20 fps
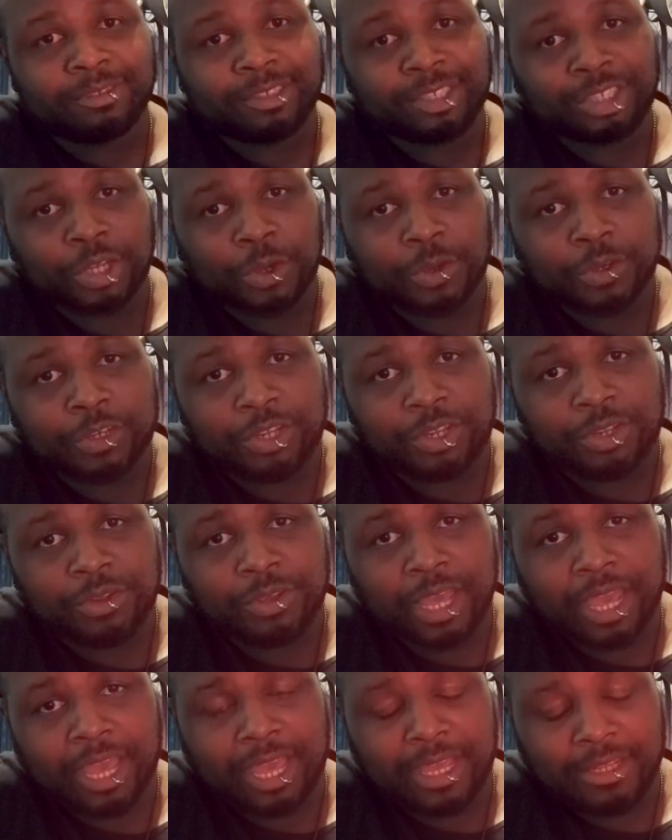show it to
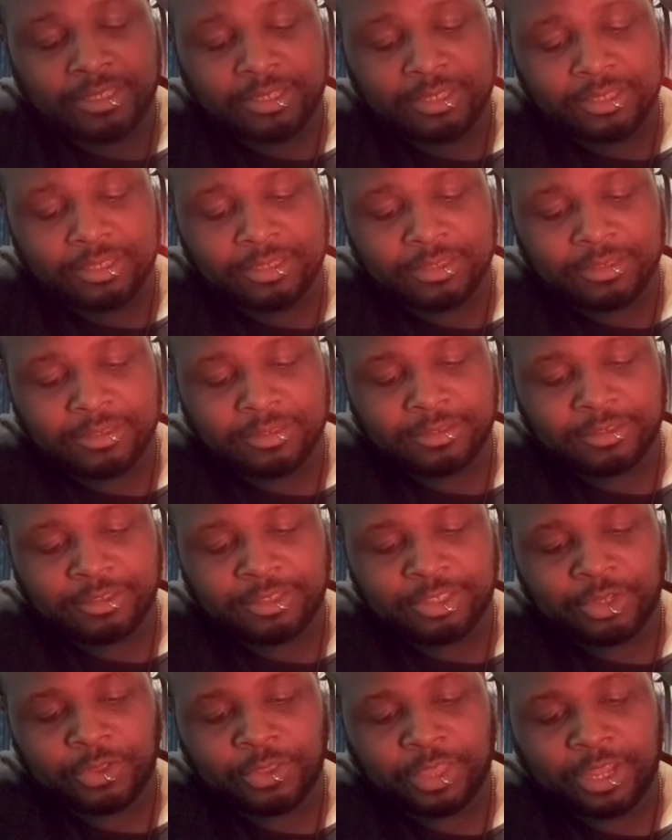you guys and
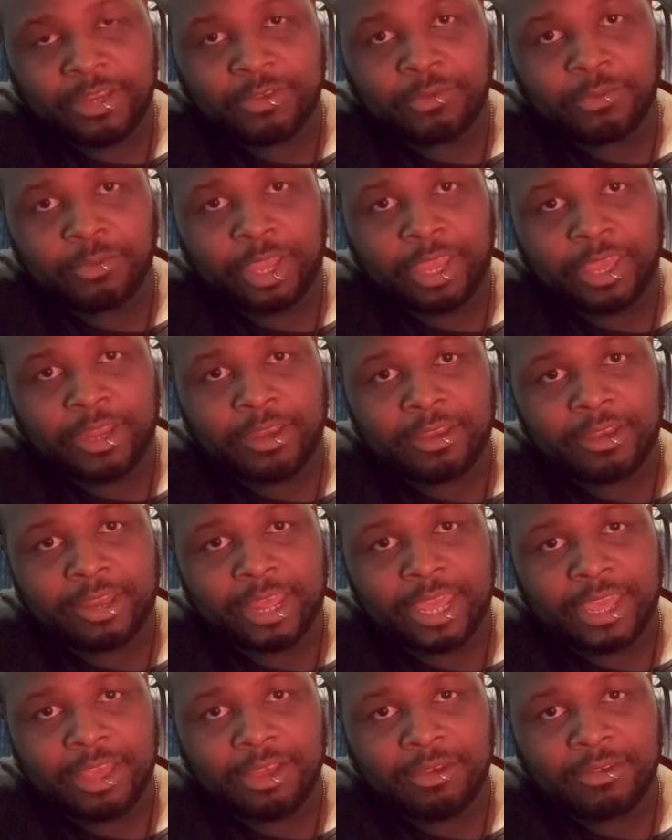show that it's red, and
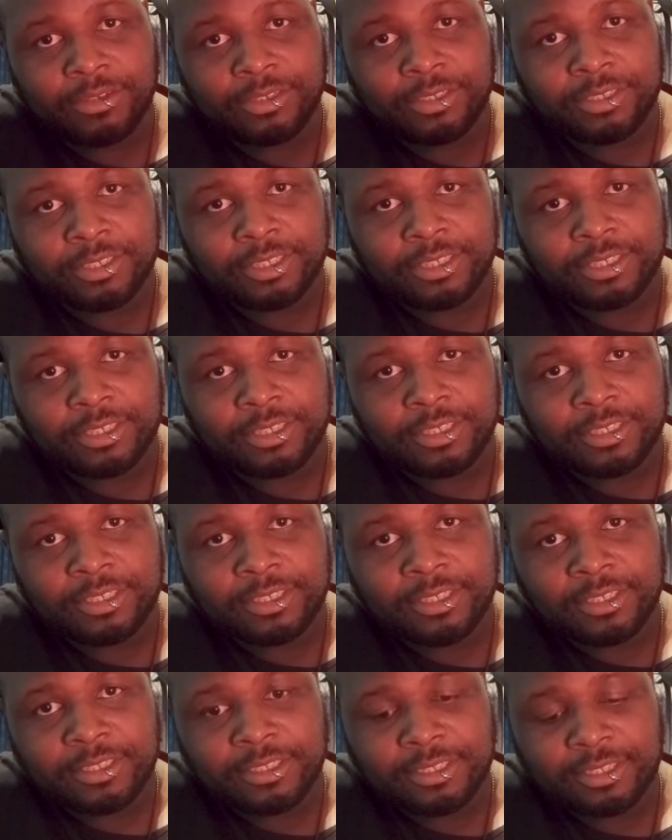now
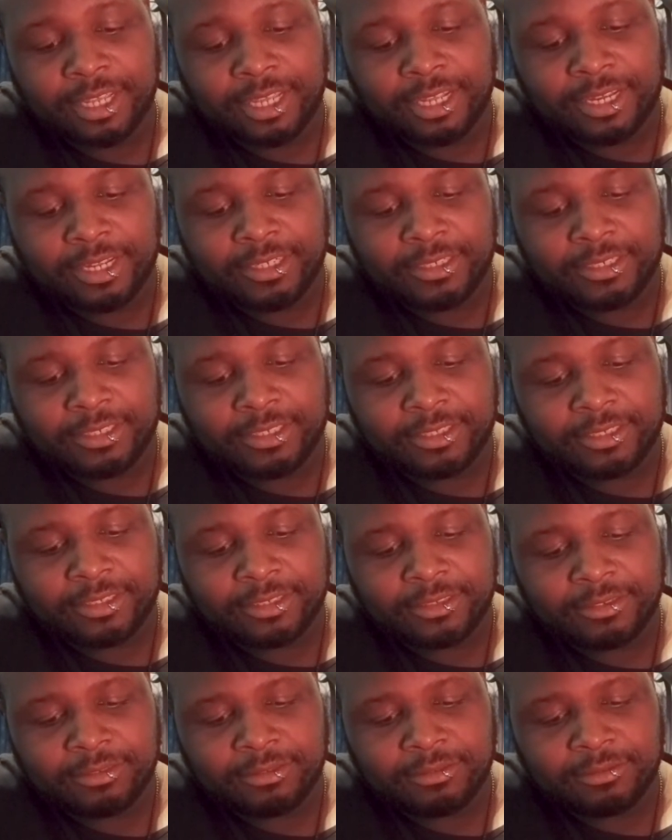that it's
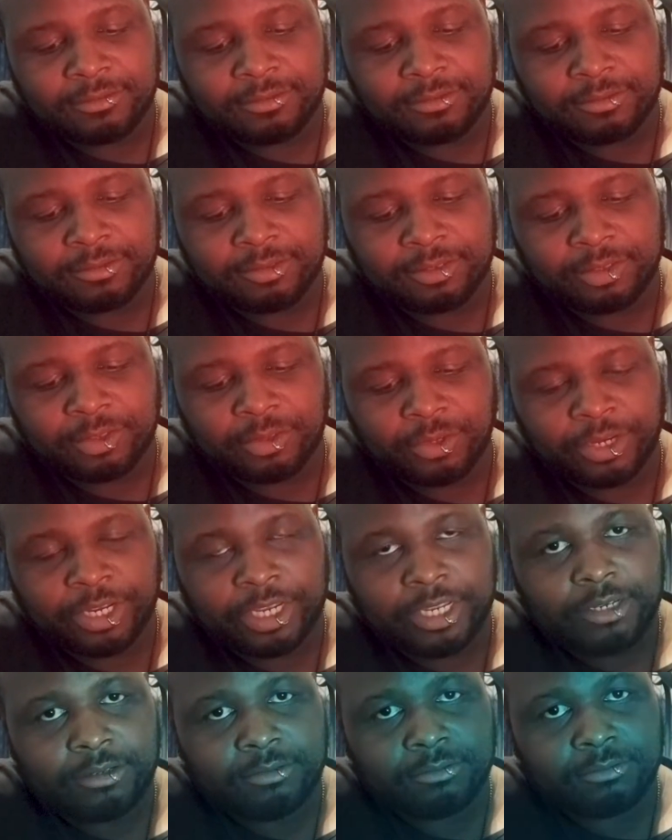
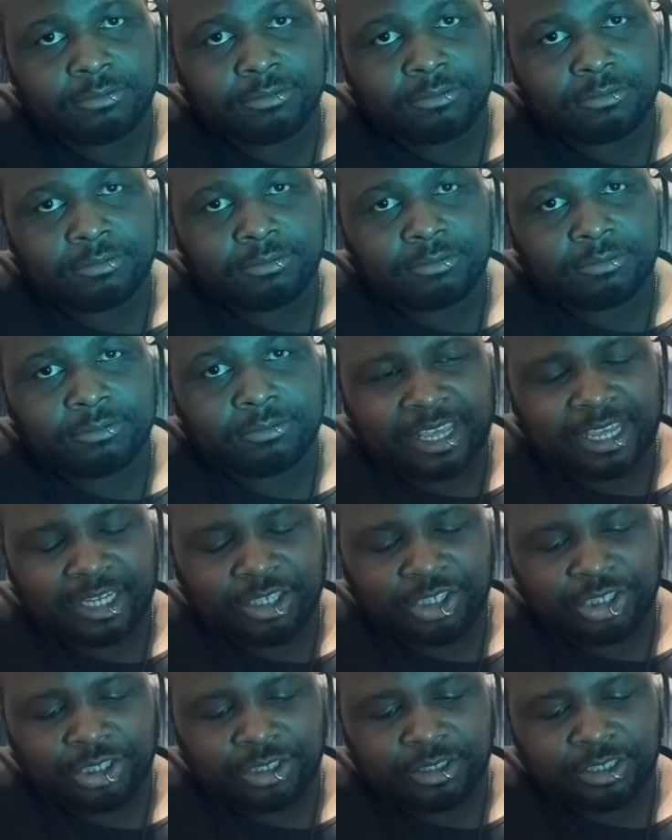
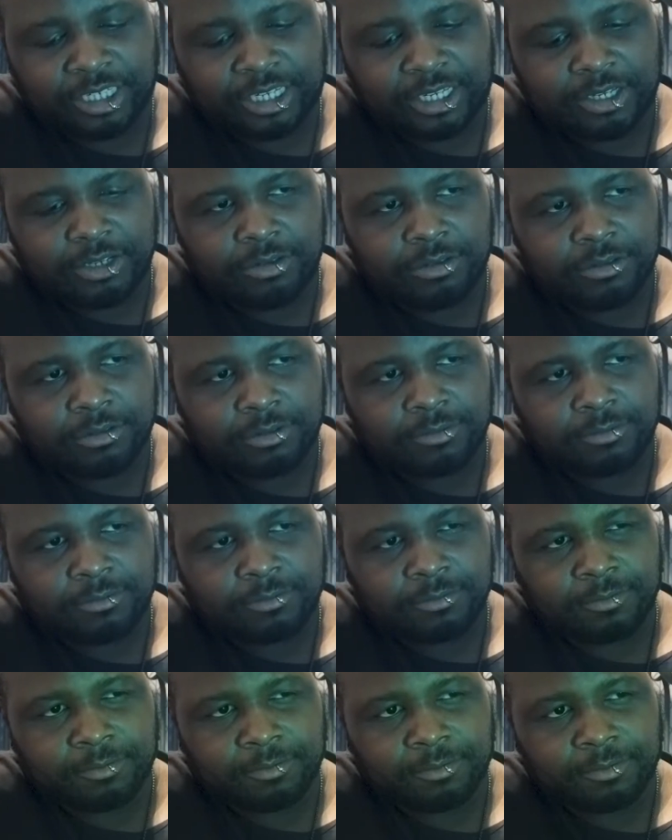green-ish, teal,
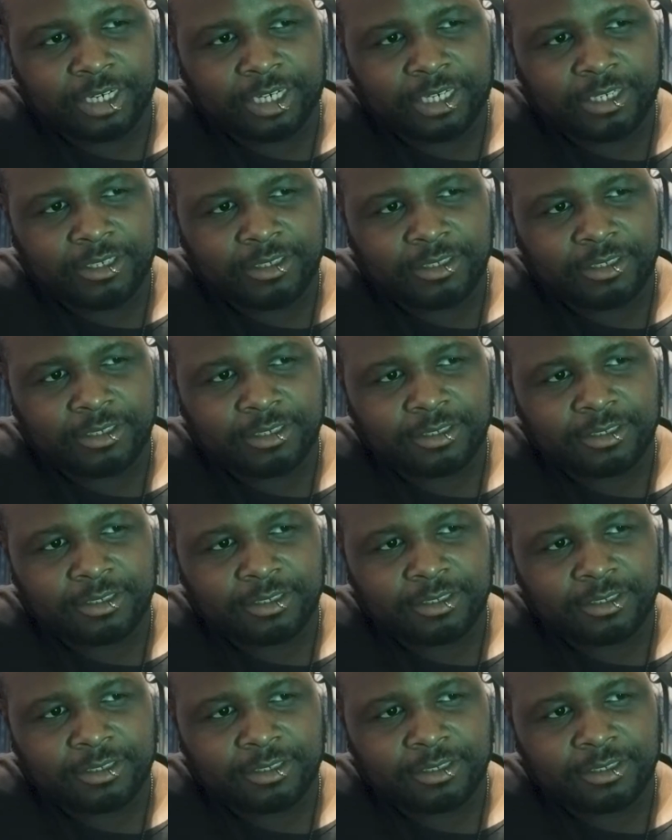green.